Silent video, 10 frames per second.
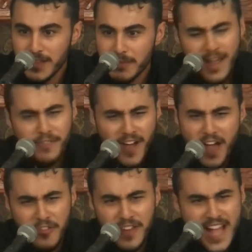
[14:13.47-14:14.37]
My
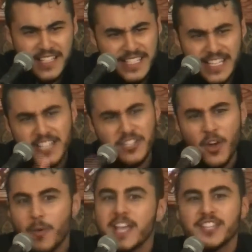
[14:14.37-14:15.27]
father, yes, he doesn't
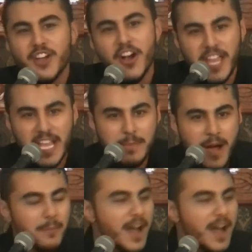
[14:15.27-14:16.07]
know what he's talking about.